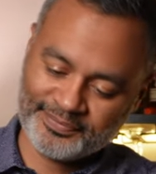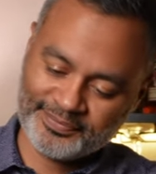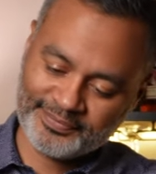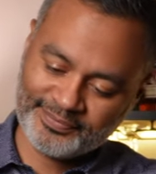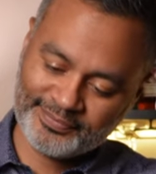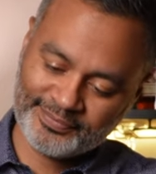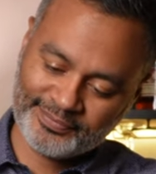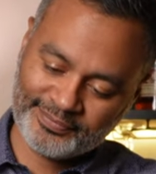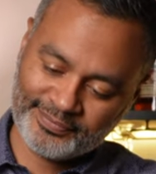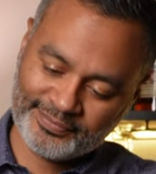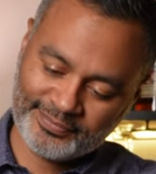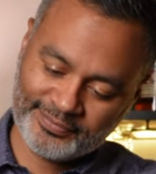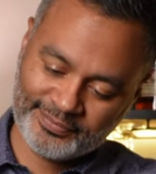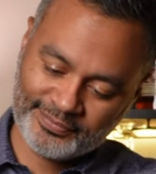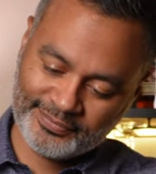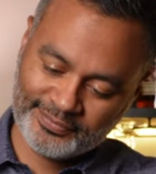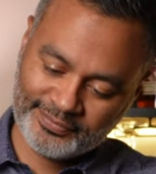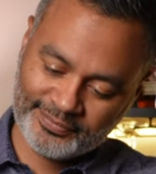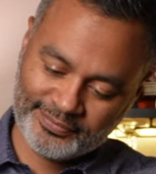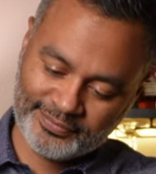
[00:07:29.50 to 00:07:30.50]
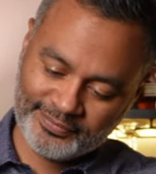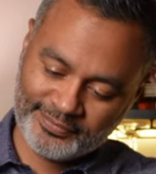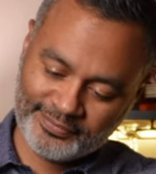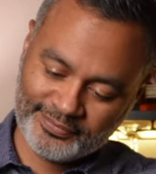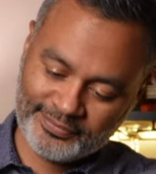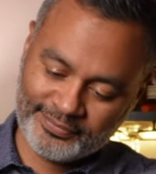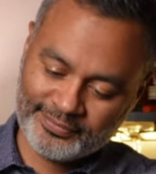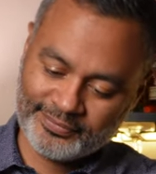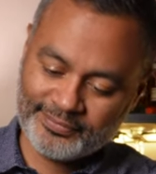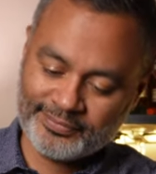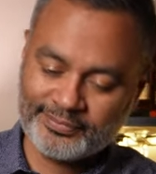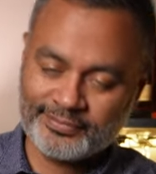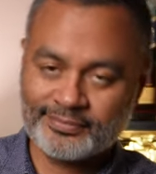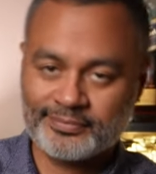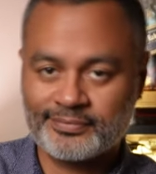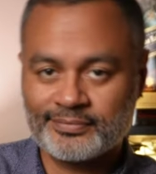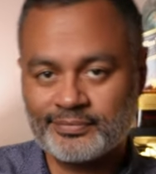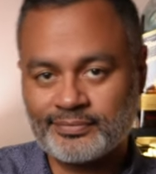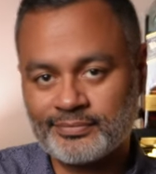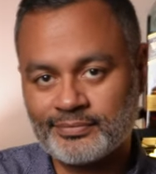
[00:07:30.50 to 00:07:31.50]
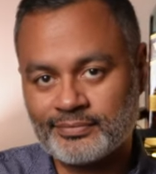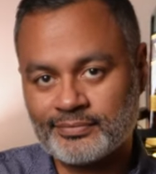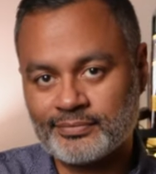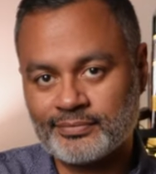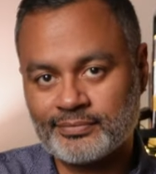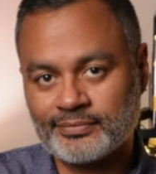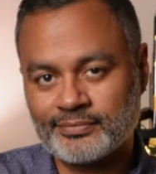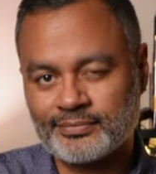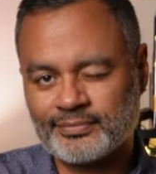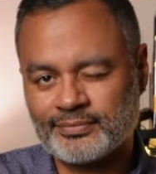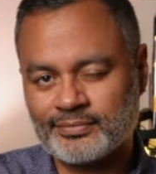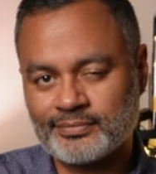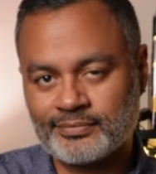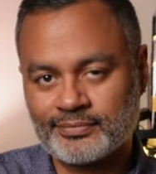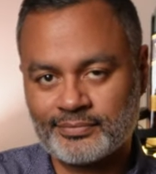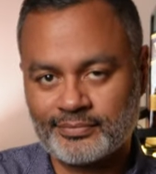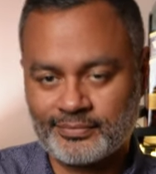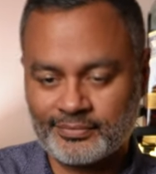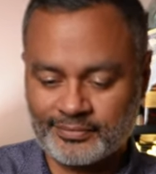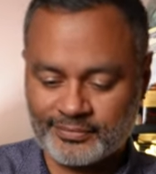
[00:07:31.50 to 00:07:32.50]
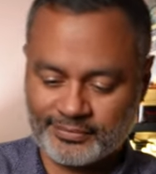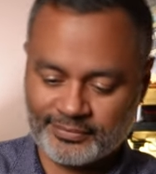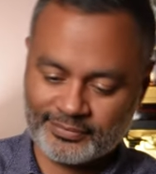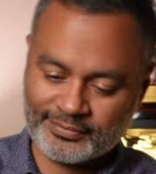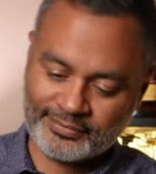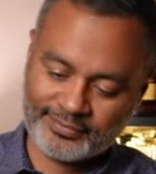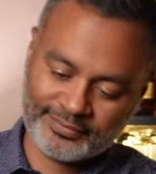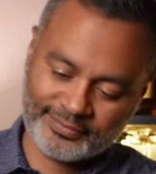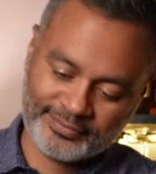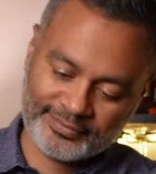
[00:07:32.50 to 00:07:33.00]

No one is speaking in this clip.